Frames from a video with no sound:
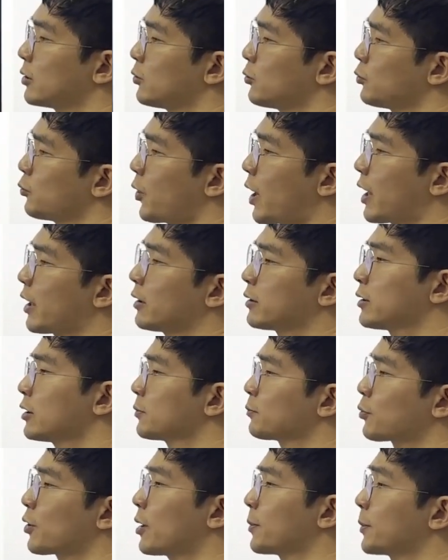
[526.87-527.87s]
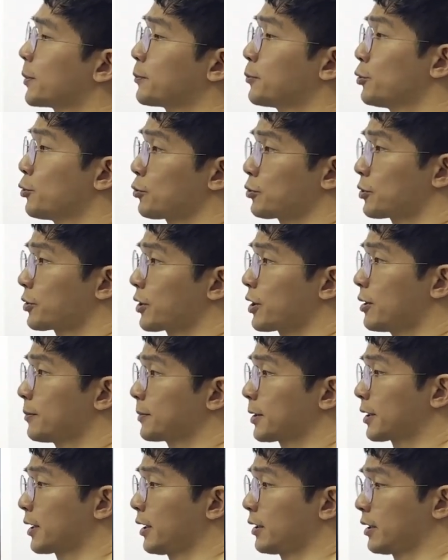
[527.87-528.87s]
while this problem looked
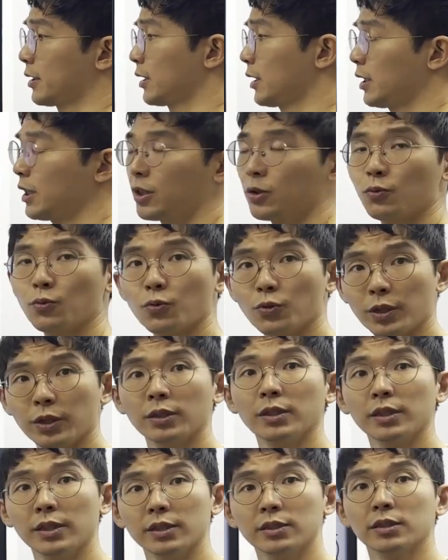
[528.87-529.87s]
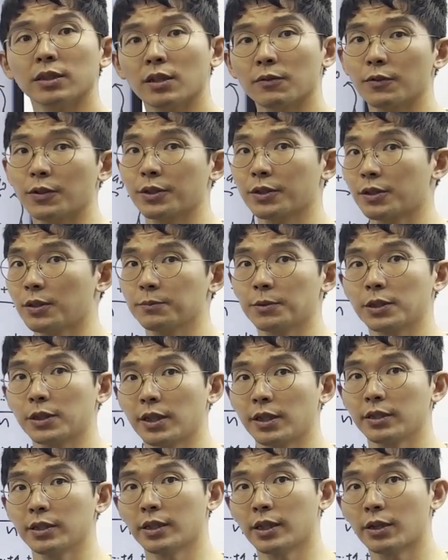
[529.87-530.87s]
complicated, it really is not very
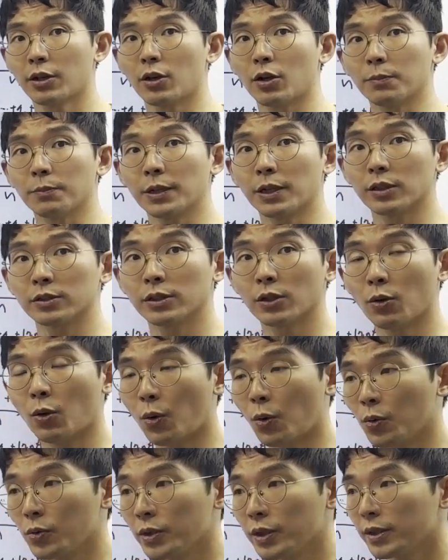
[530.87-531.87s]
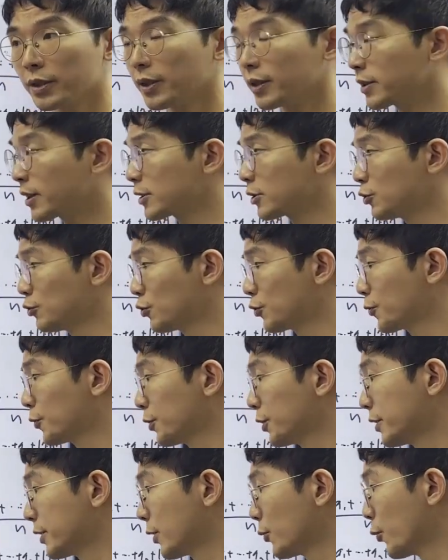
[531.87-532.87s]
complicated at all, because only thing that's
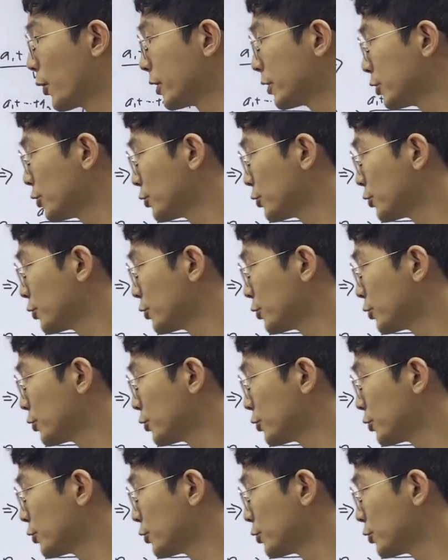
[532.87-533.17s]
useful is that when you